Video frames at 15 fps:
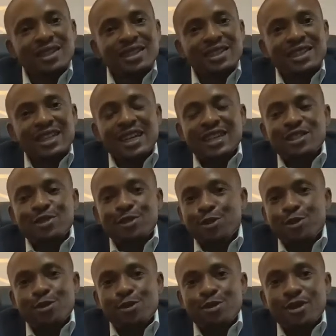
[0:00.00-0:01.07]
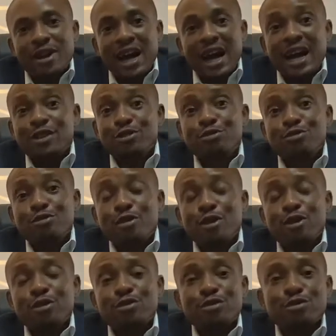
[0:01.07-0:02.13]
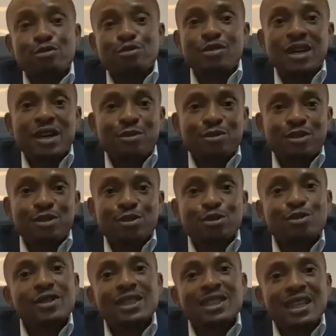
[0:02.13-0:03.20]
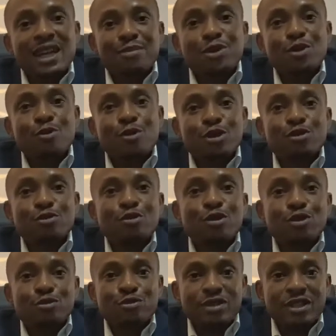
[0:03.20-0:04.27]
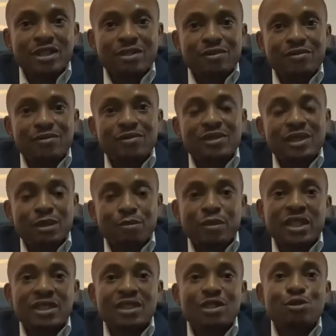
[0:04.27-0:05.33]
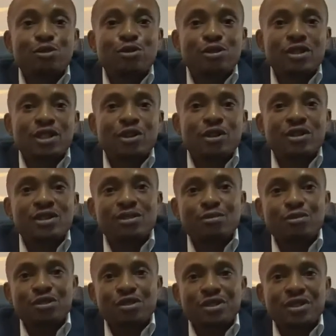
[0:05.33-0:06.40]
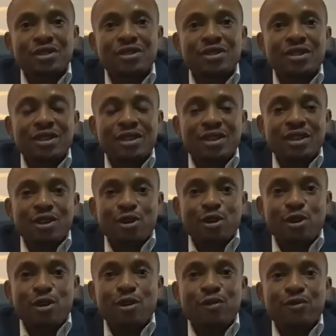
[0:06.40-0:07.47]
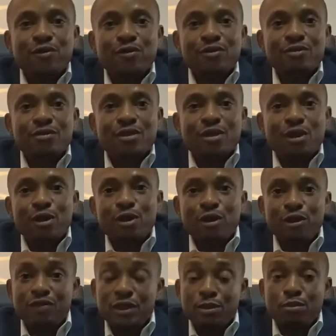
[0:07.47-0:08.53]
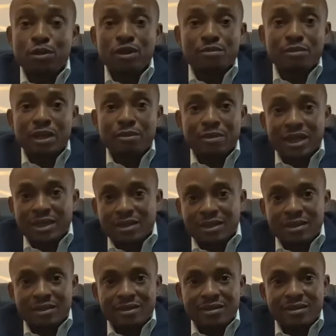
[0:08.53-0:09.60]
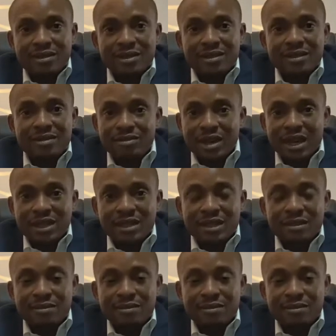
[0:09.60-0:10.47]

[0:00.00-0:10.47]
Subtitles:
There is no hard rule also to that one. You determine what you want to give the person. You know the contribution of all of the board members, right?